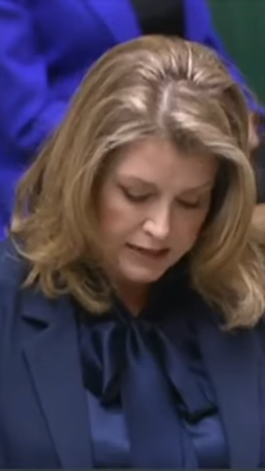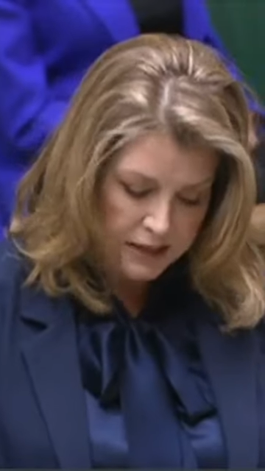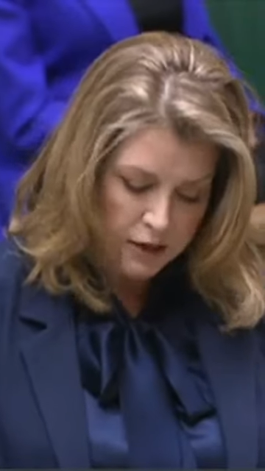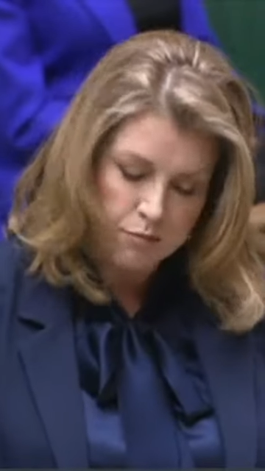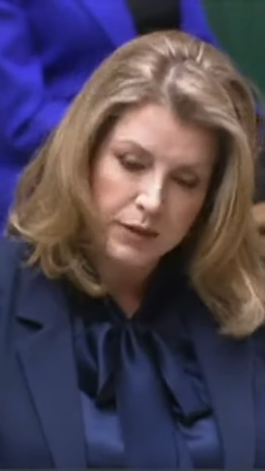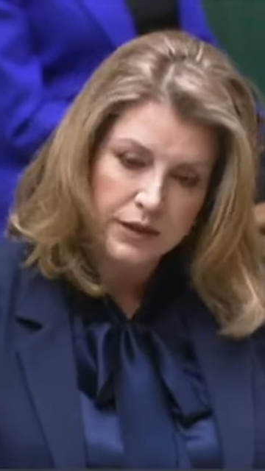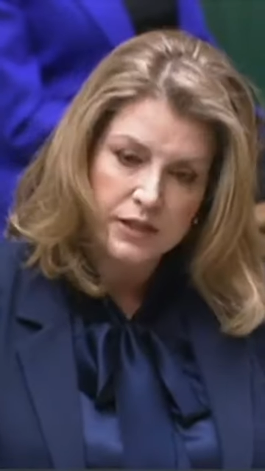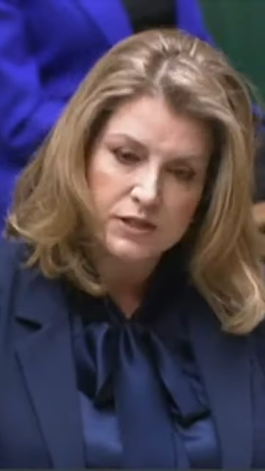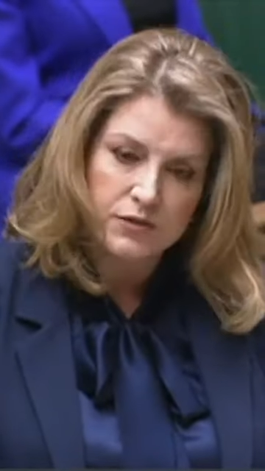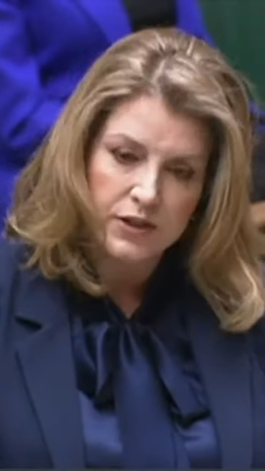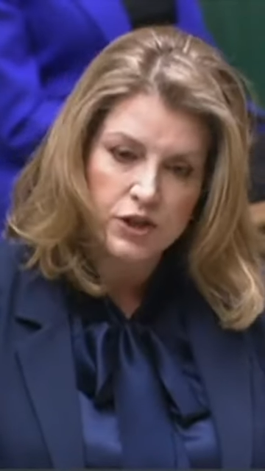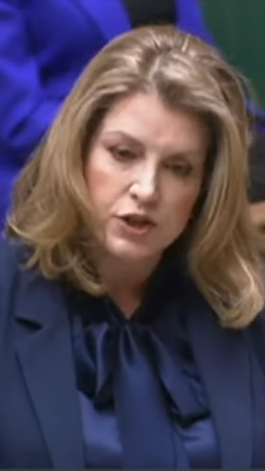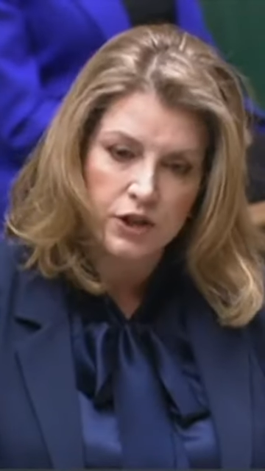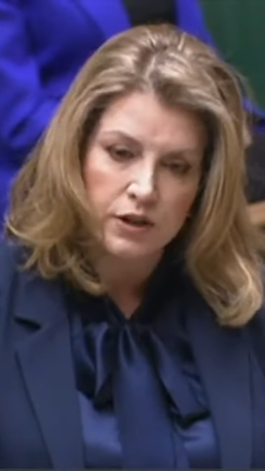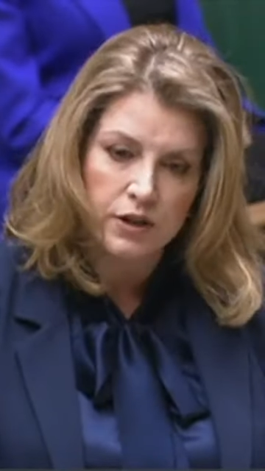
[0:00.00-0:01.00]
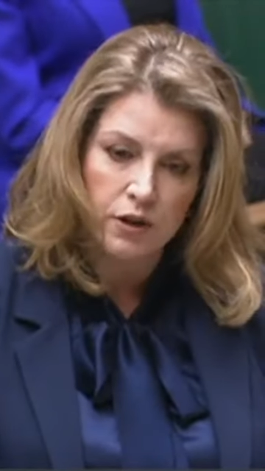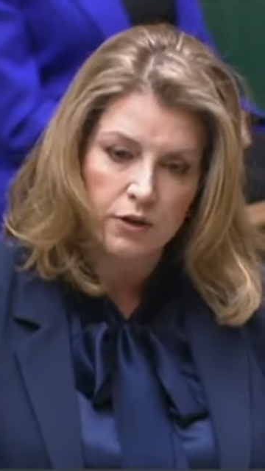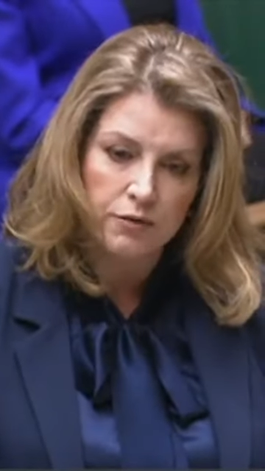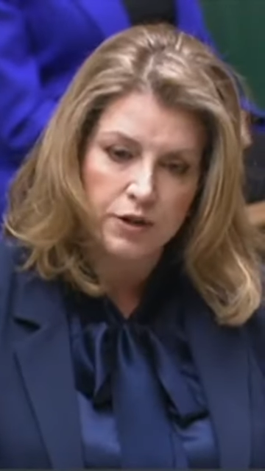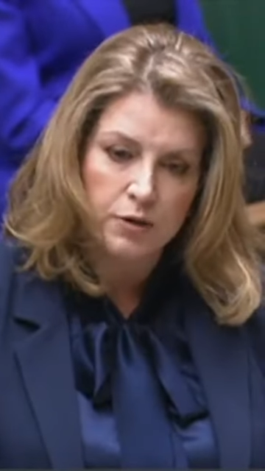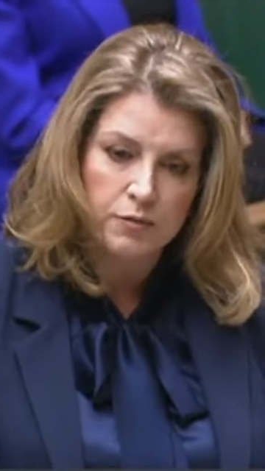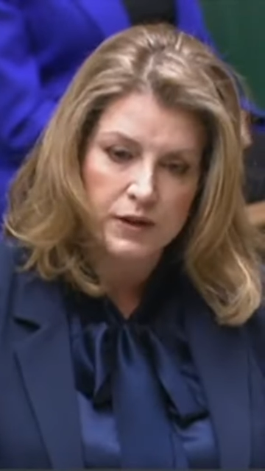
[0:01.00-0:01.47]
SNP's vision
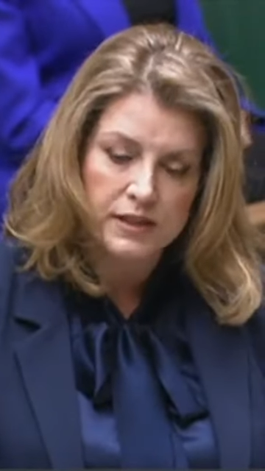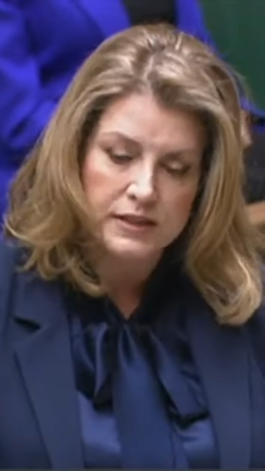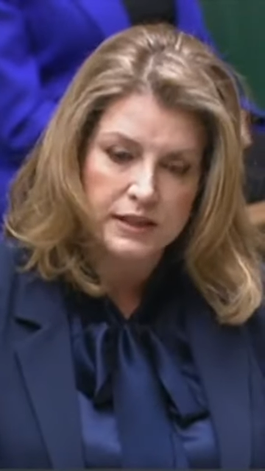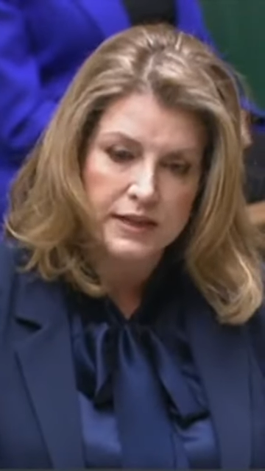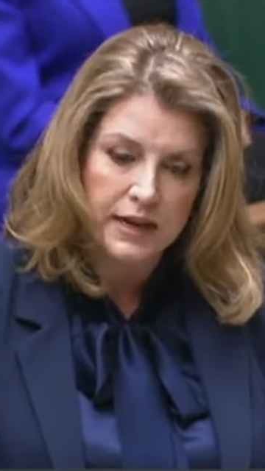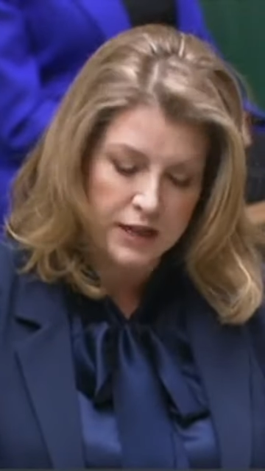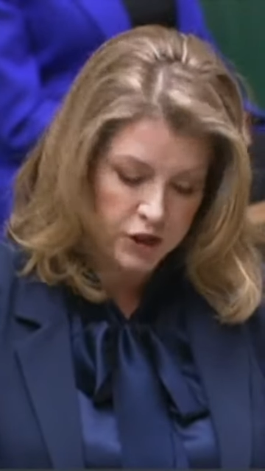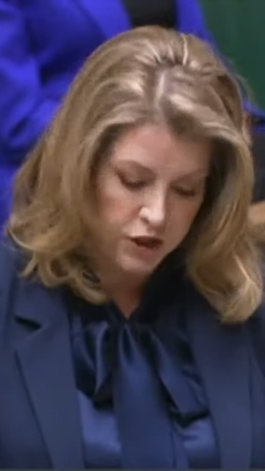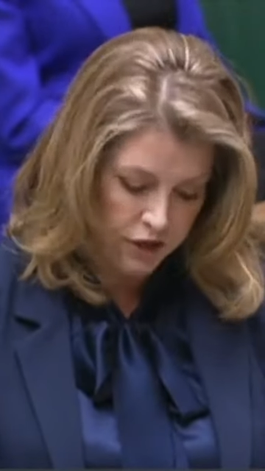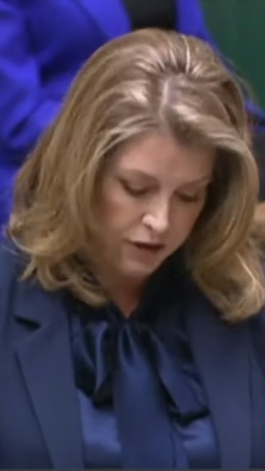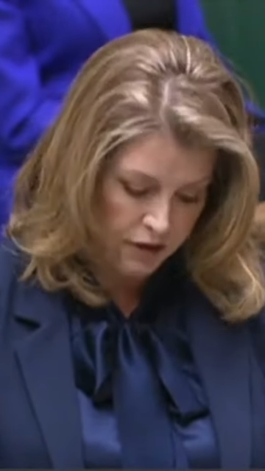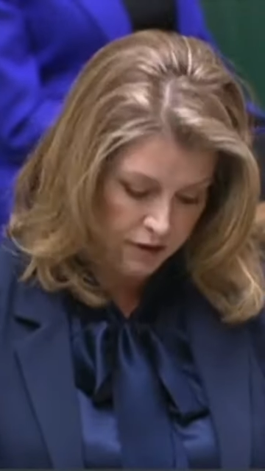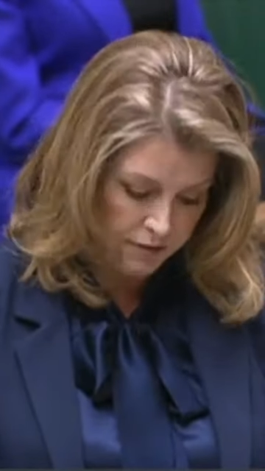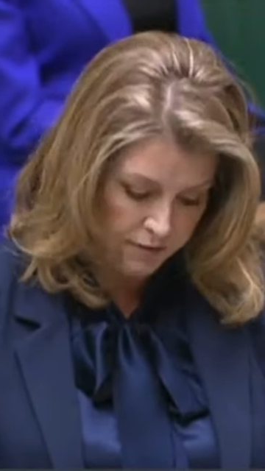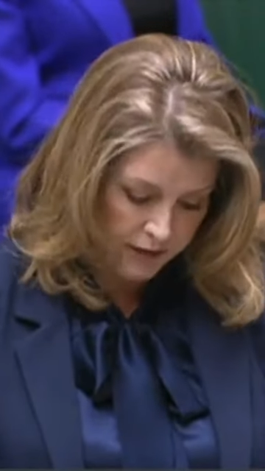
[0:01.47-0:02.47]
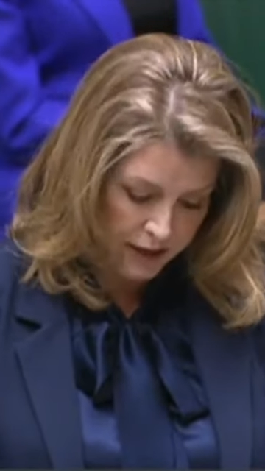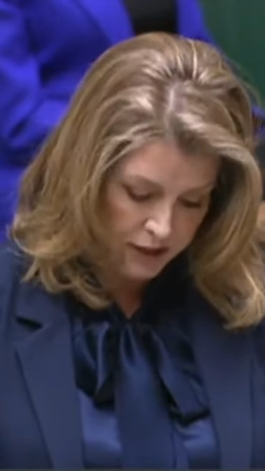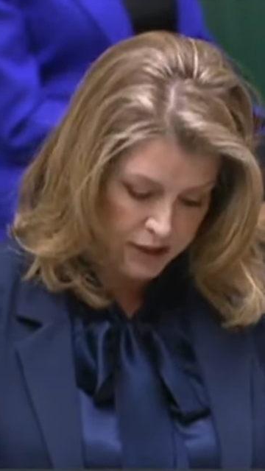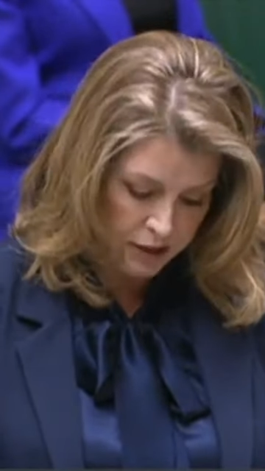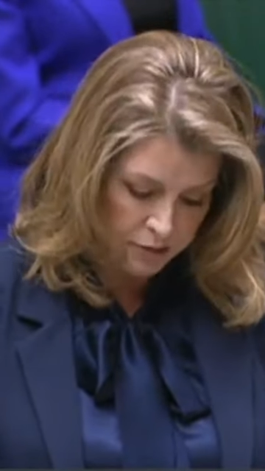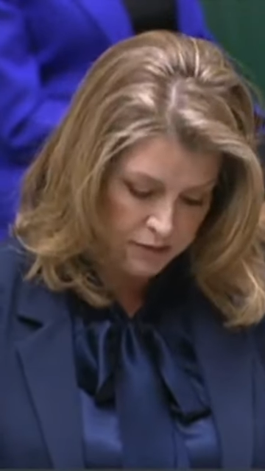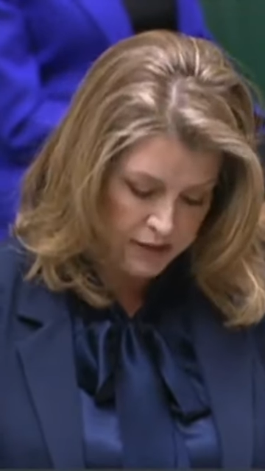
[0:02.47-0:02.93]
of them as a nation of
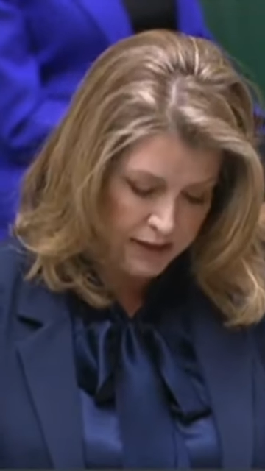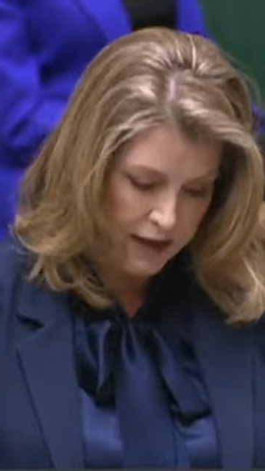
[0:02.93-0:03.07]
victims.